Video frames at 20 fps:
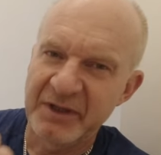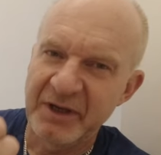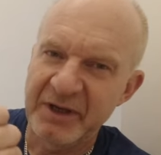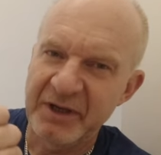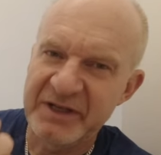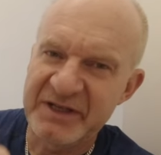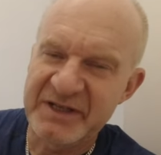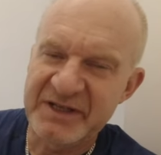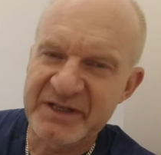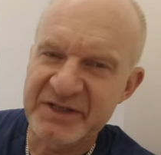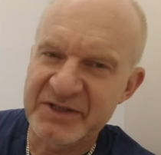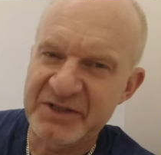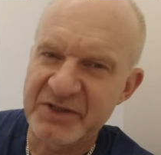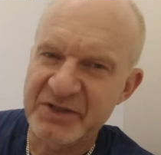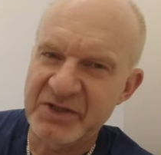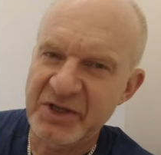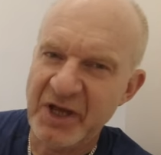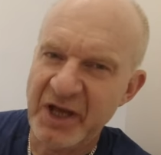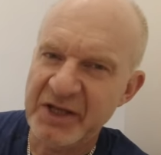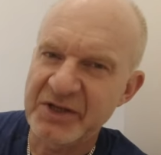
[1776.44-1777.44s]
I needed to
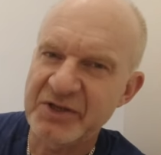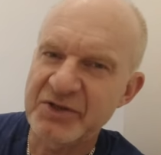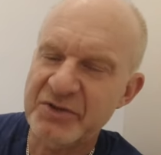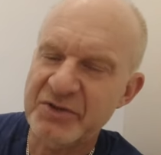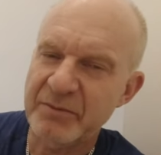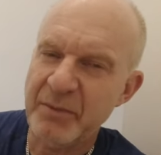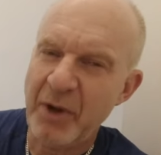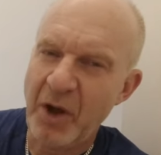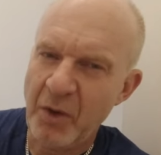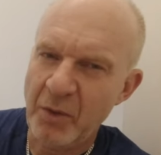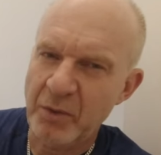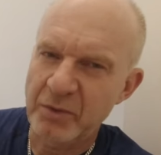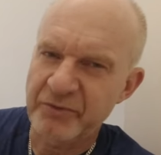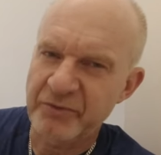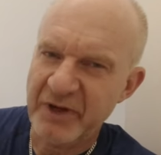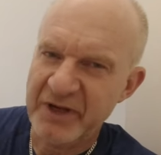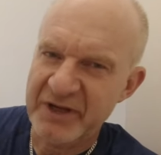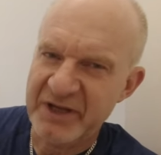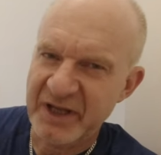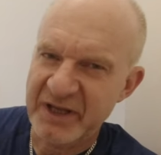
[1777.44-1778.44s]
change some old
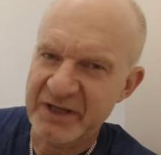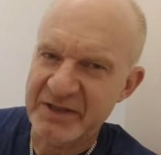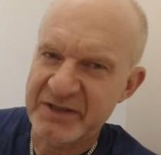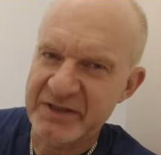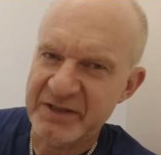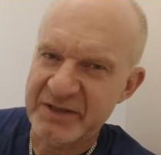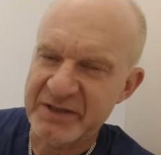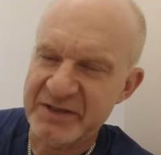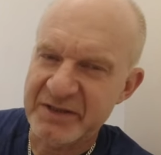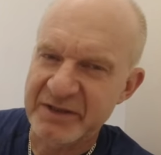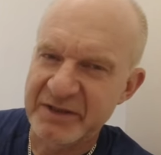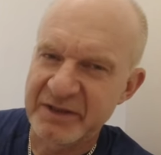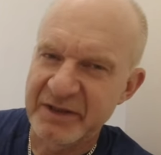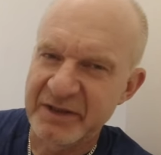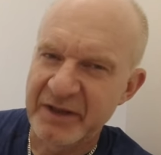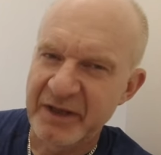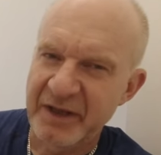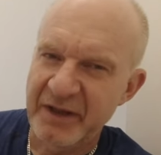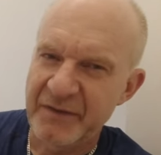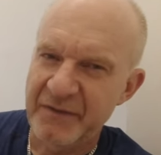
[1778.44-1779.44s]
radiators
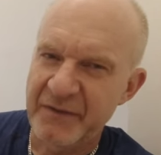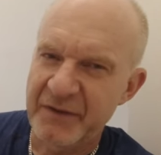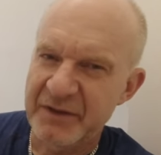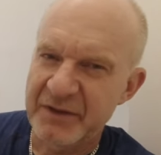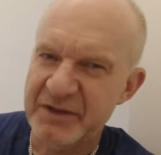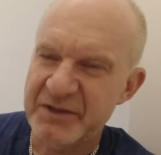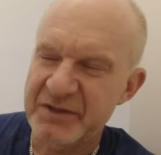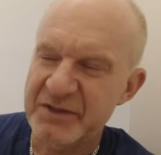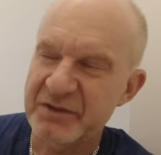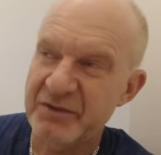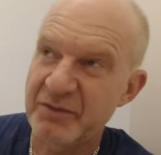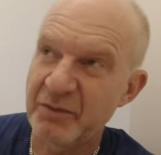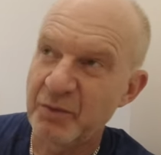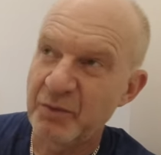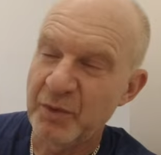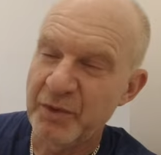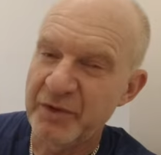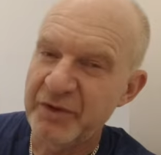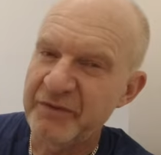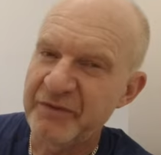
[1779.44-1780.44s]
that
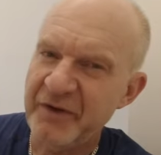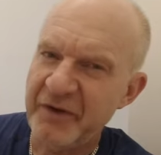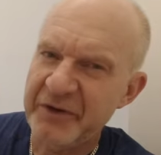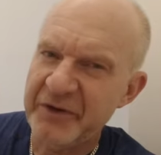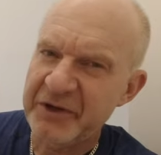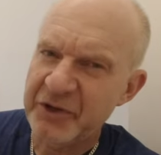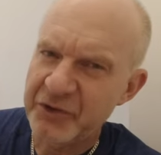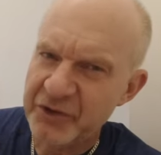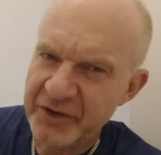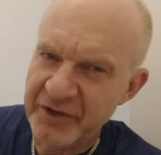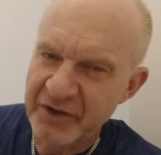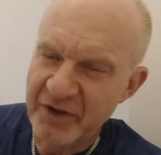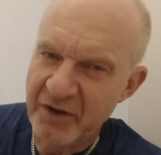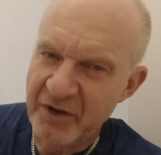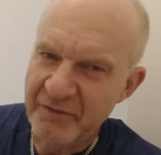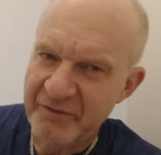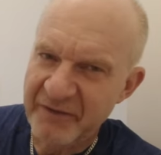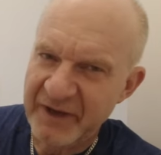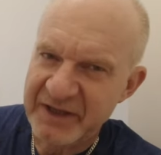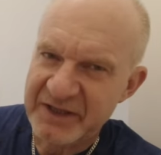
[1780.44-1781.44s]
weren't very good at
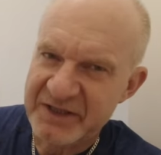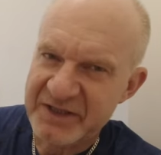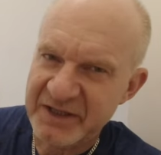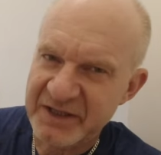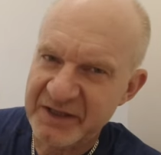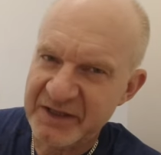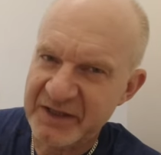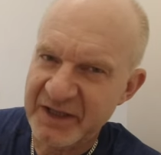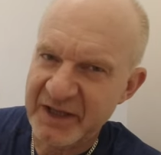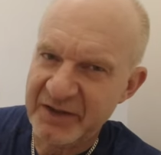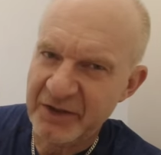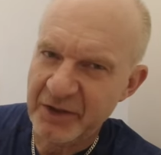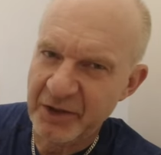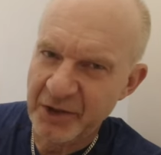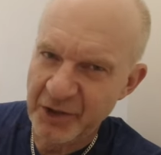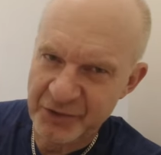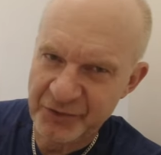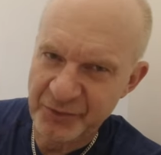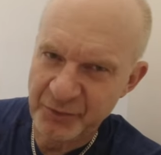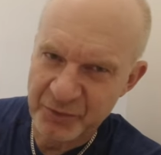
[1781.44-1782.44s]
convecting. They had a
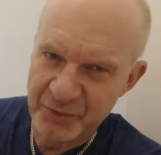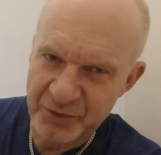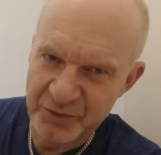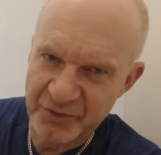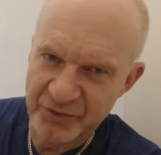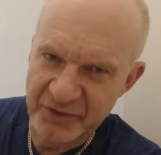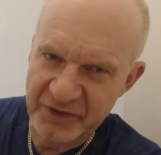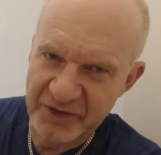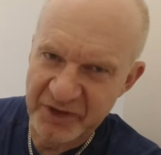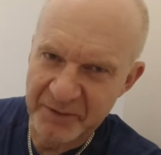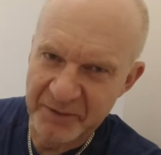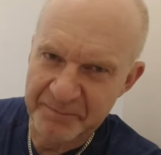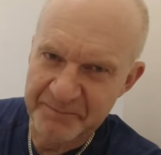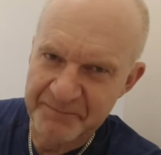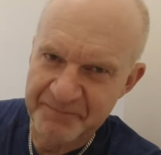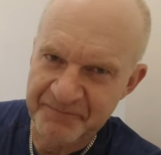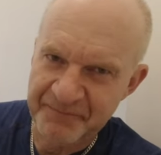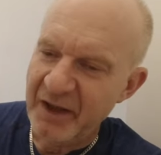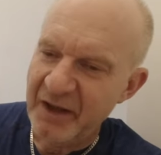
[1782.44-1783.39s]
lot of water in them.